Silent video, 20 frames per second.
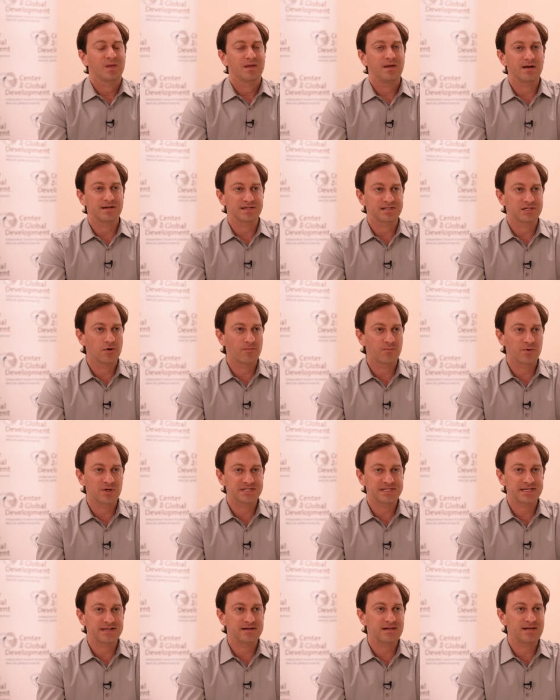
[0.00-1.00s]
Yeah, so
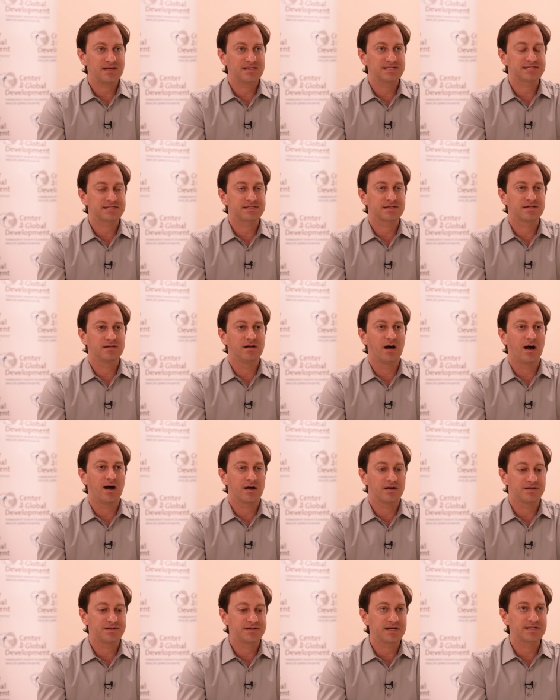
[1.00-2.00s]
Brazil has
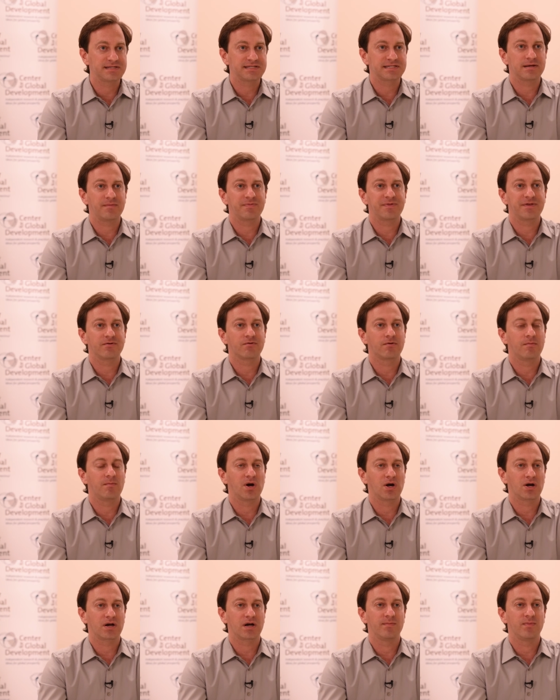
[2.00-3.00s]
uh, done something
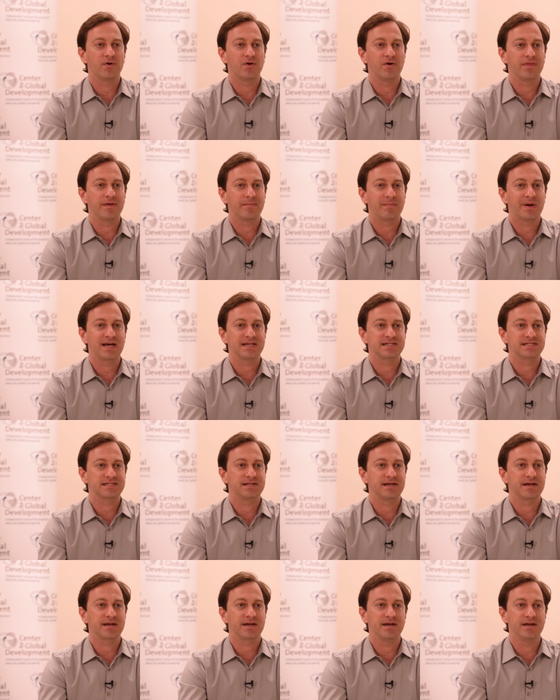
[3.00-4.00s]
remarkable in the past
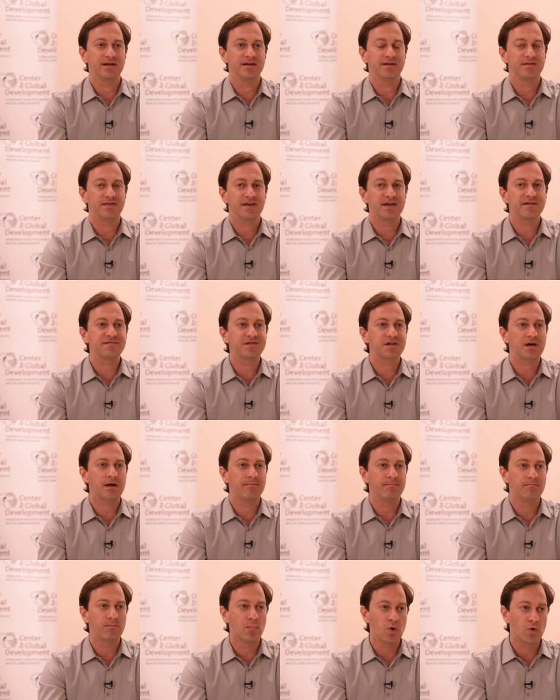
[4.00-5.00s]
decade. They've
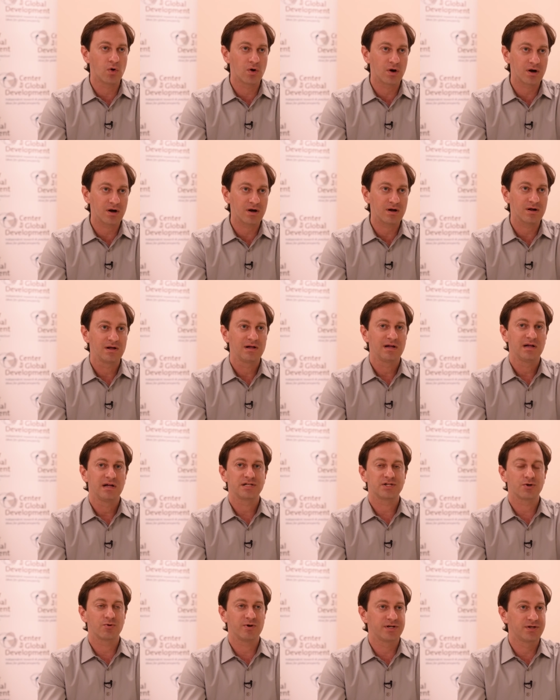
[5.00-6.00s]
done more
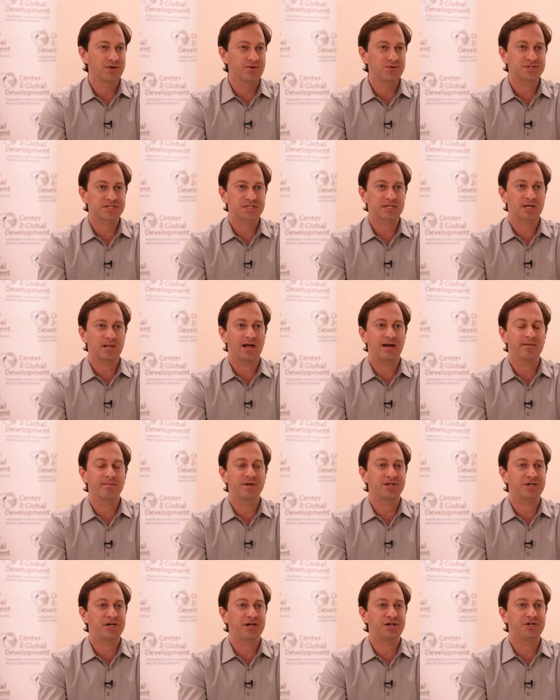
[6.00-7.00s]
to reduce
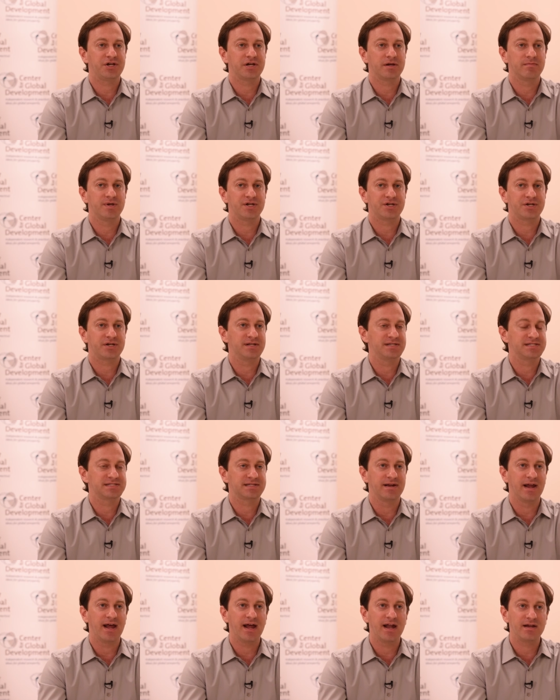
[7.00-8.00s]
climate changing emissions
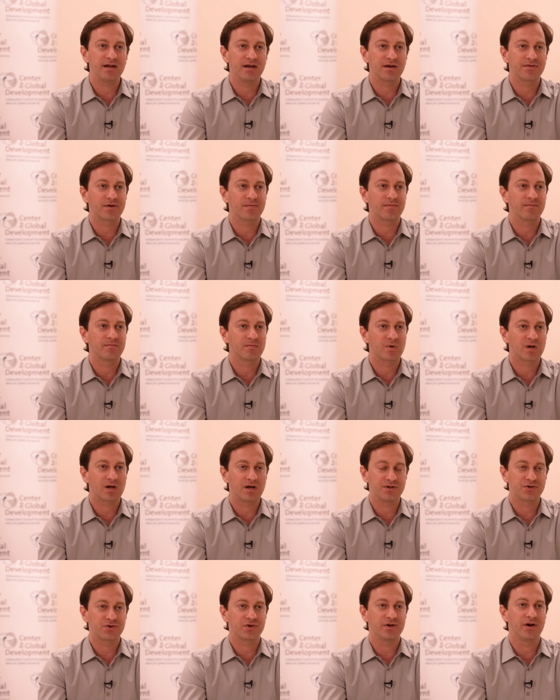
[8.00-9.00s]
than any other
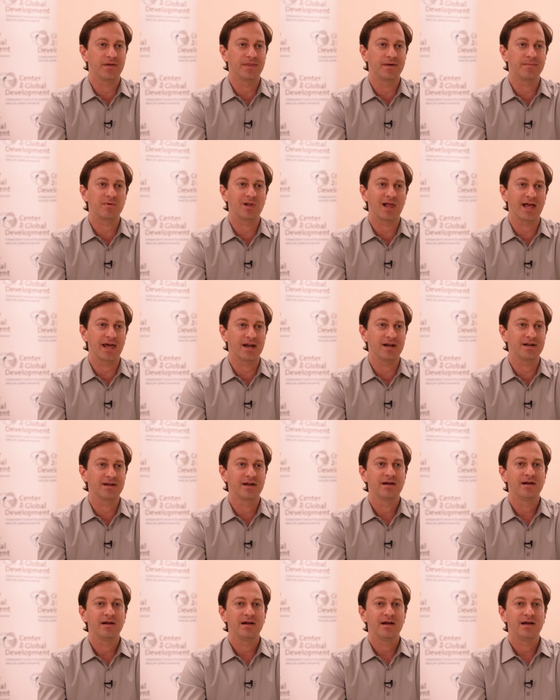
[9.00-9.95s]
country on the planet.